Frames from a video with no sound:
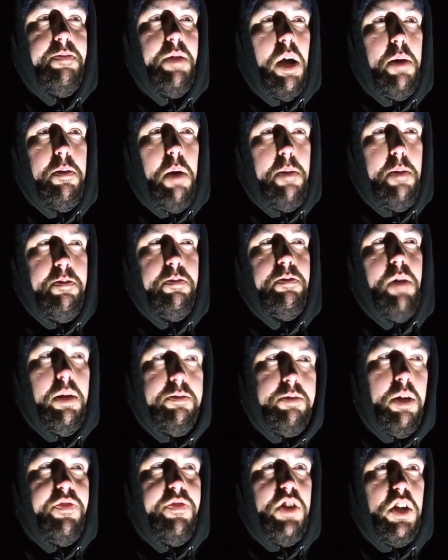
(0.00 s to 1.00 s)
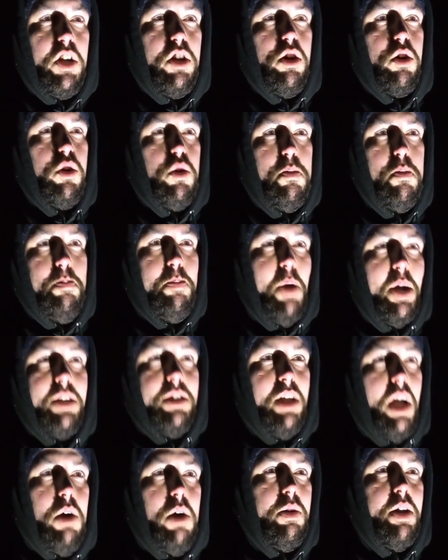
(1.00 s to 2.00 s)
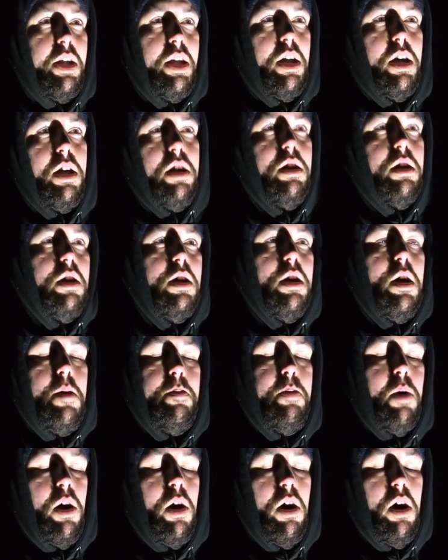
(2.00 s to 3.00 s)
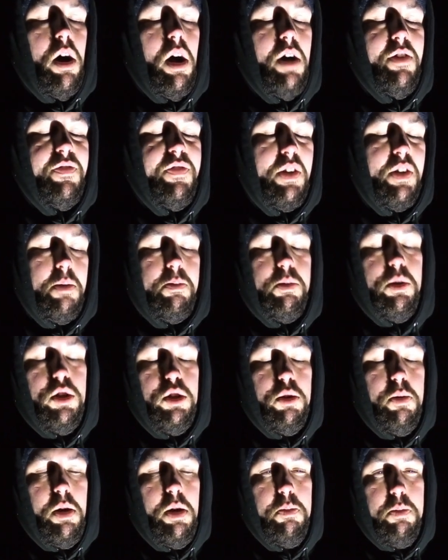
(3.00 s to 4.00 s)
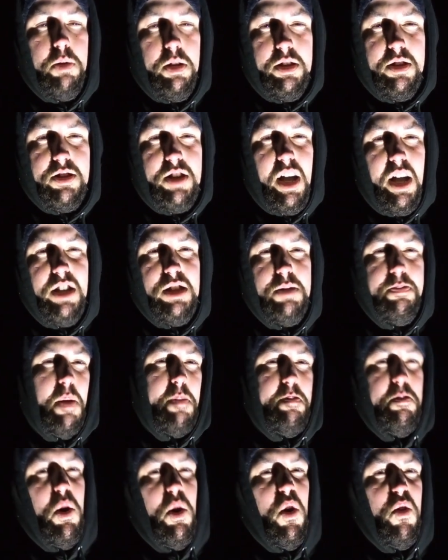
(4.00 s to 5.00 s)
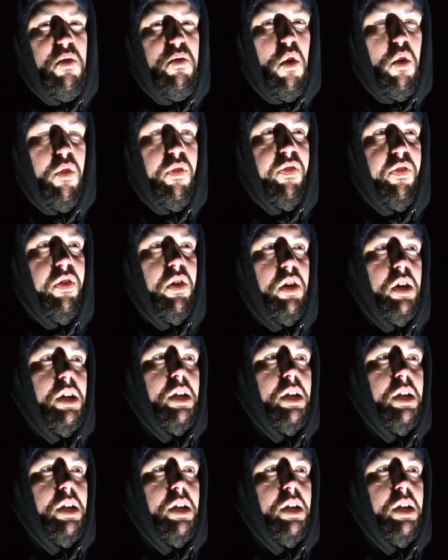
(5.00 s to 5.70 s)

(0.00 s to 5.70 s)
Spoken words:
I'm definitely going to come back down here, but I think I'm going to do it when the tide's a bit more rough.